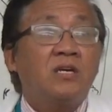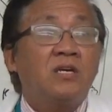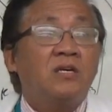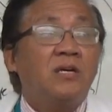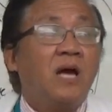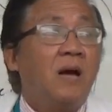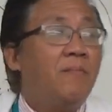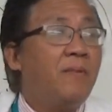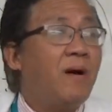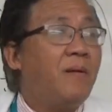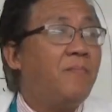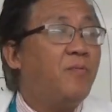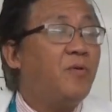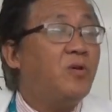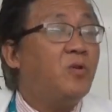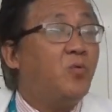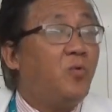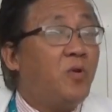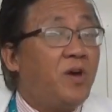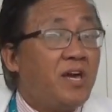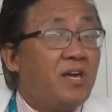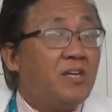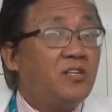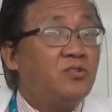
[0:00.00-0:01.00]
come up with
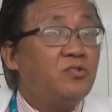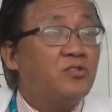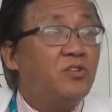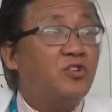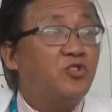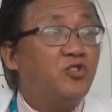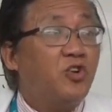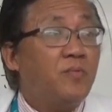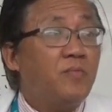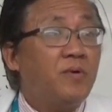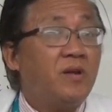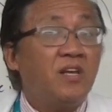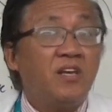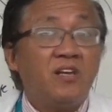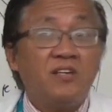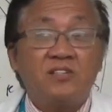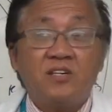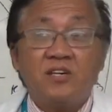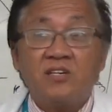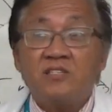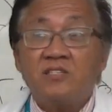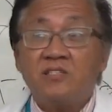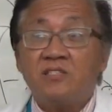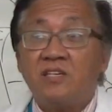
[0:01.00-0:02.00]
ways to determine, is
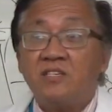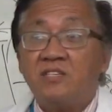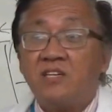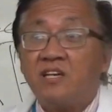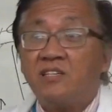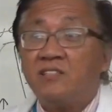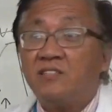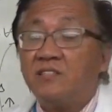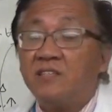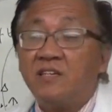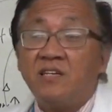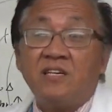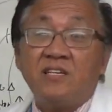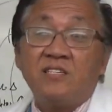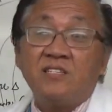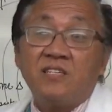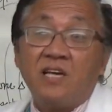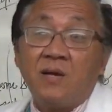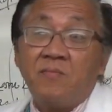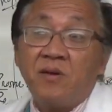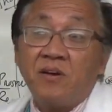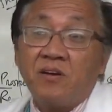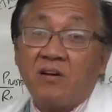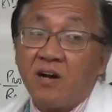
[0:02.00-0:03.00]
this just
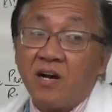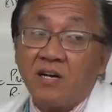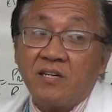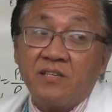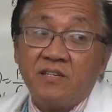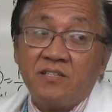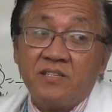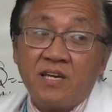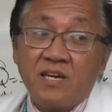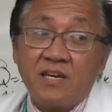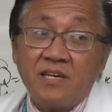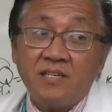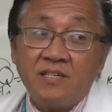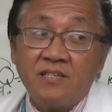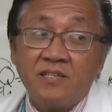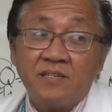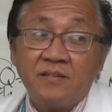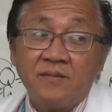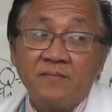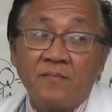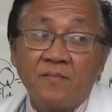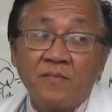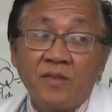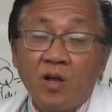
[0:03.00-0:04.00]
ischemic heart
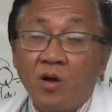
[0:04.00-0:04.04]
disease